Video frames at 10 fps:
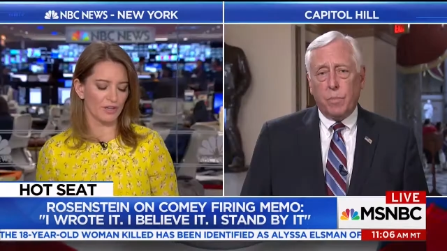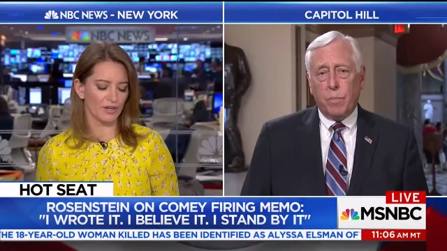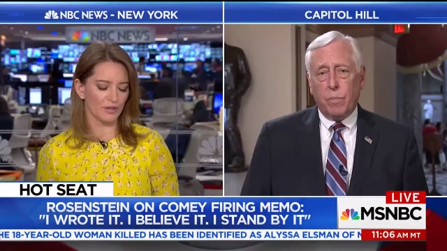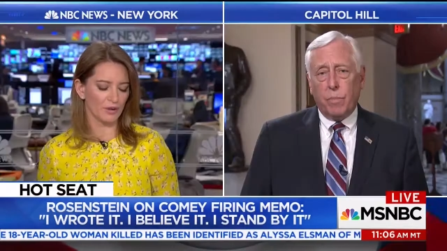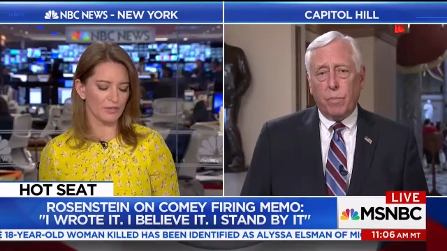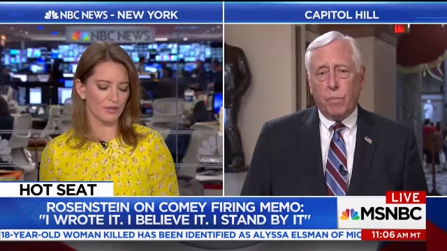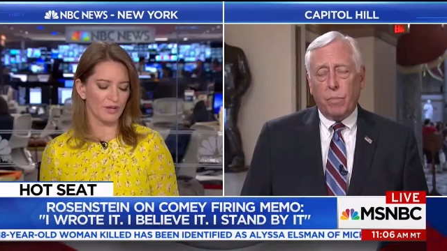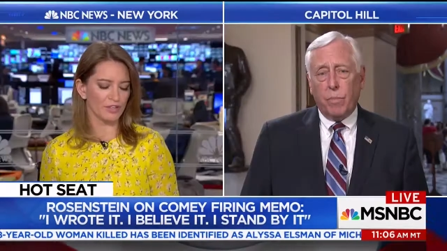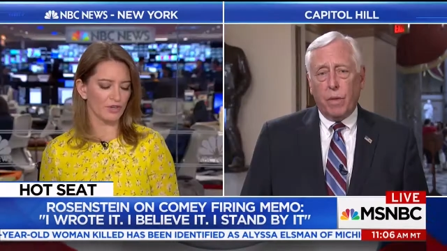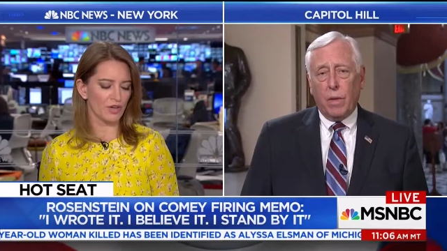Speaker 1: to interrupt you.
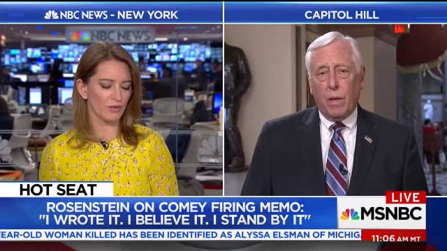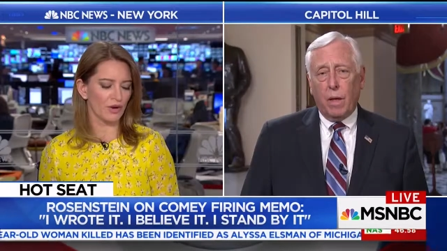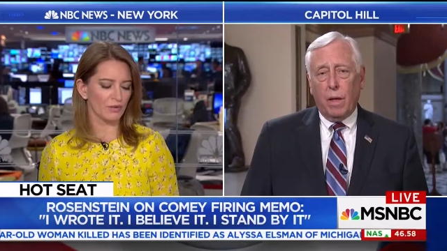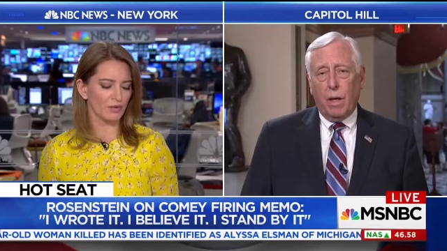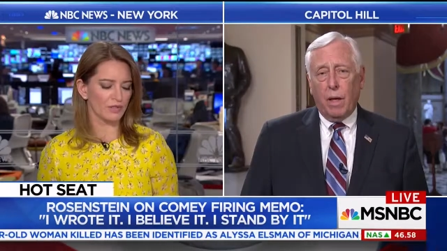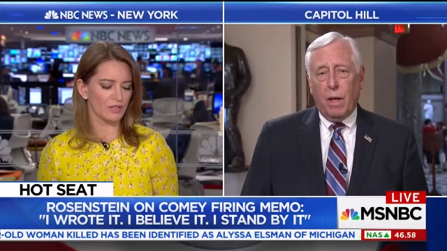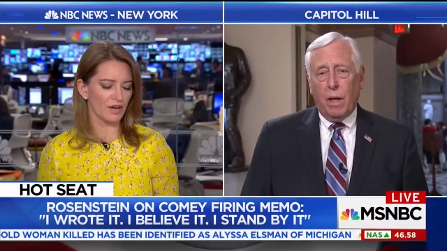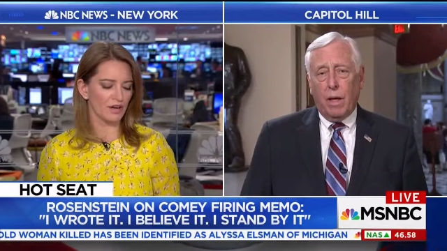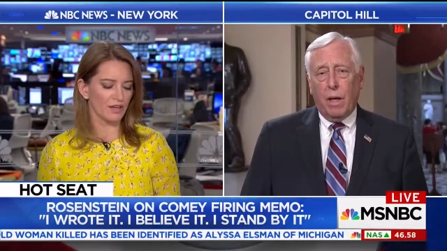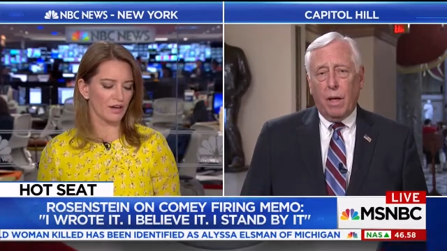Yesterday, Rod
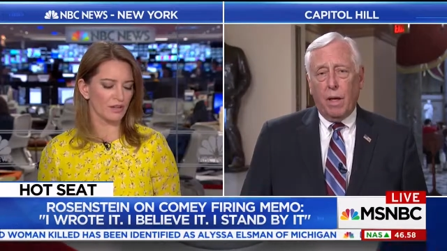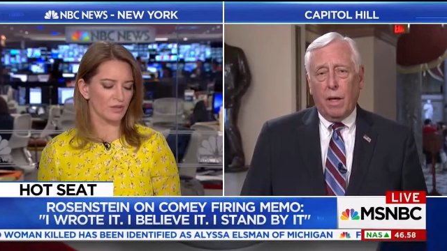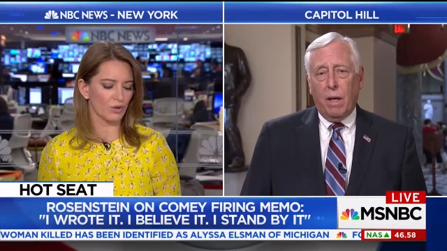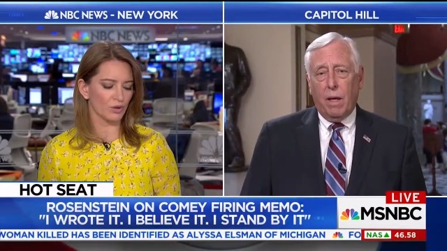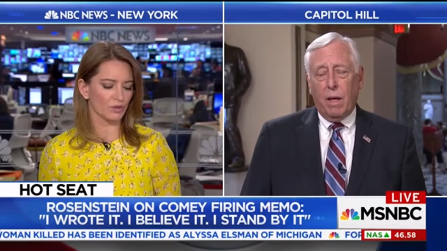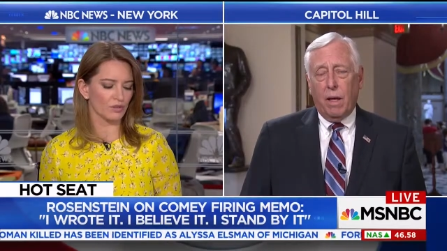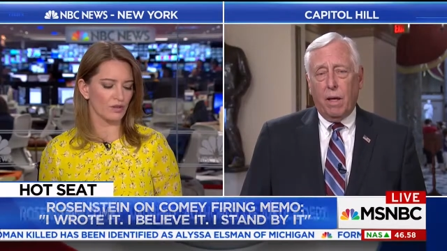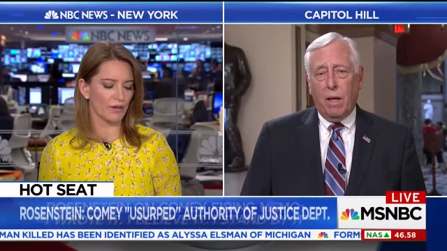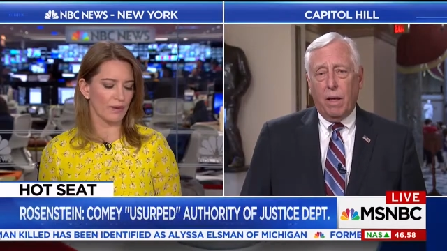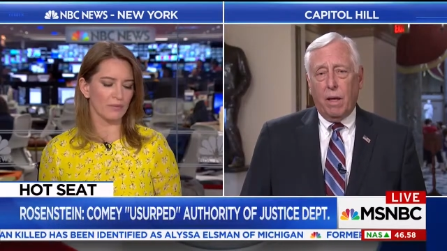Rosenstein uh, told
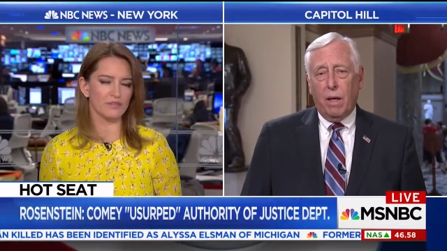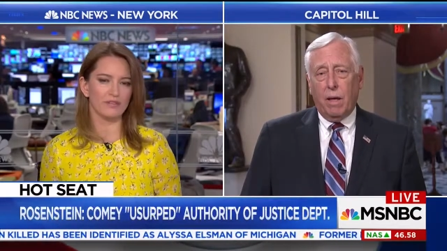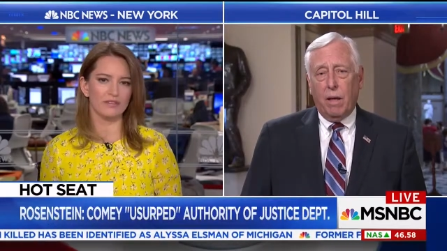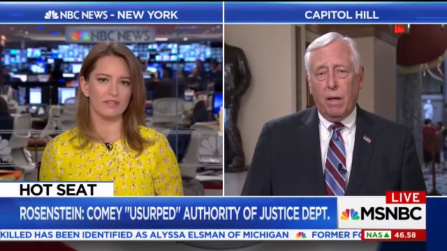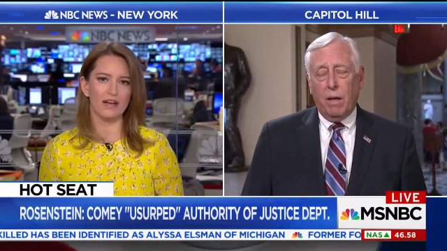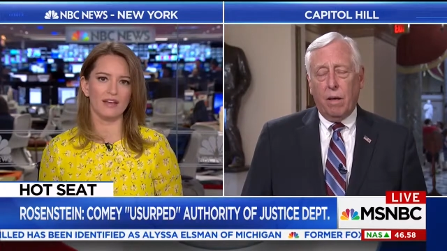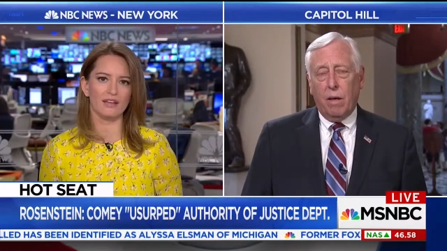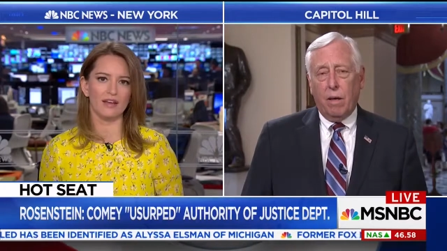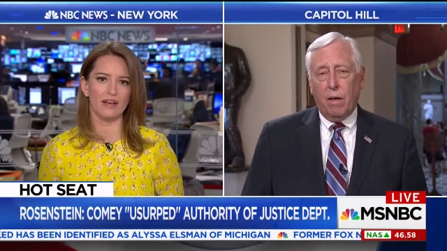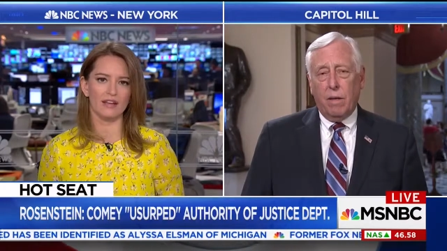uh, members of the
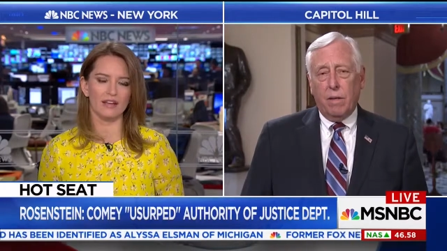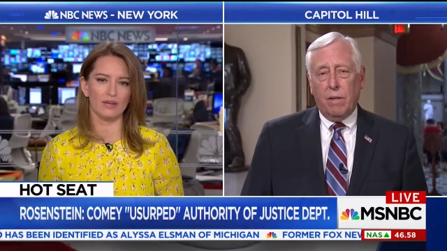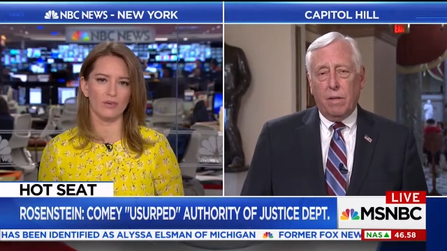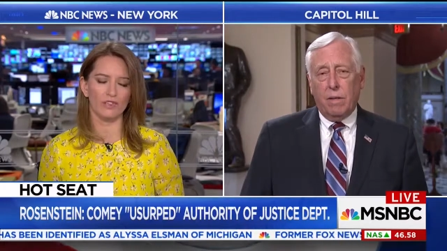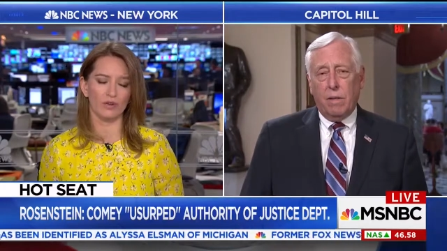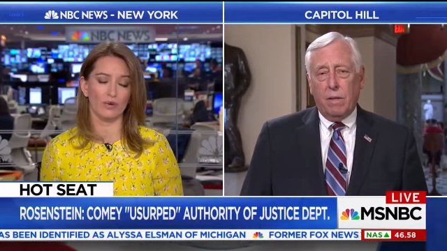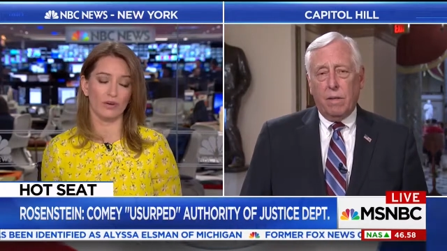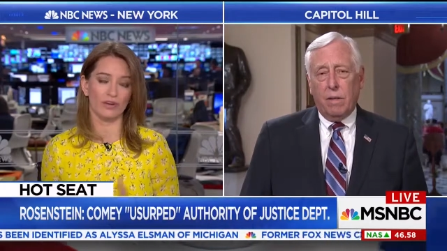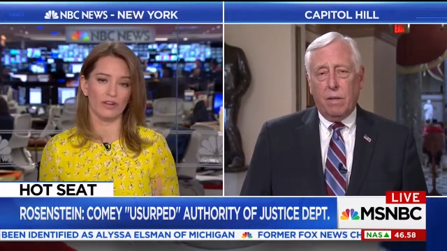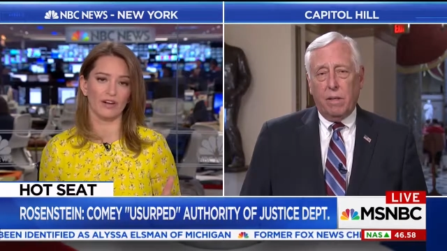Senate that he was,
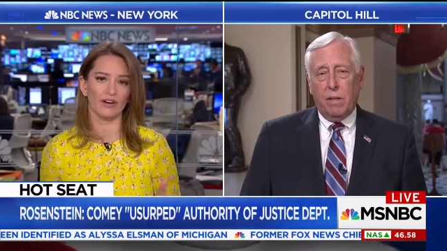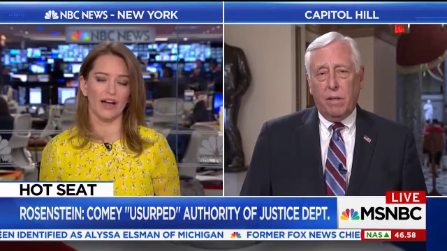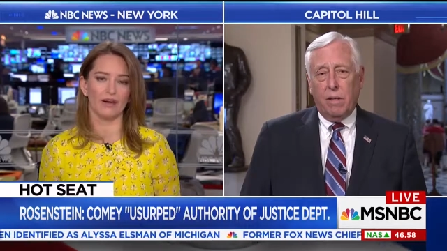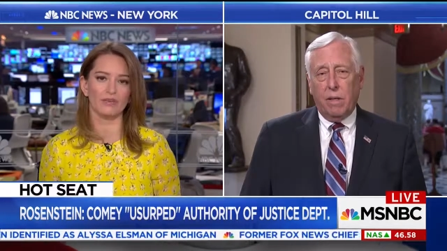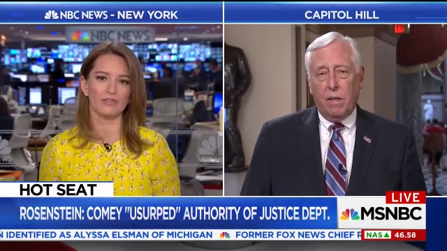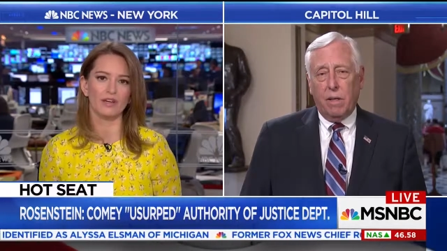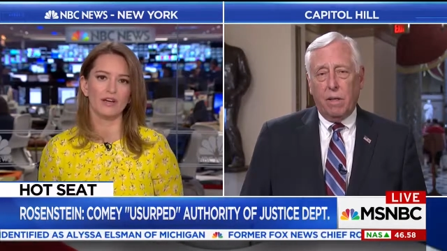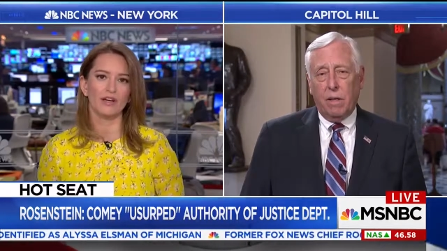according to their accounts,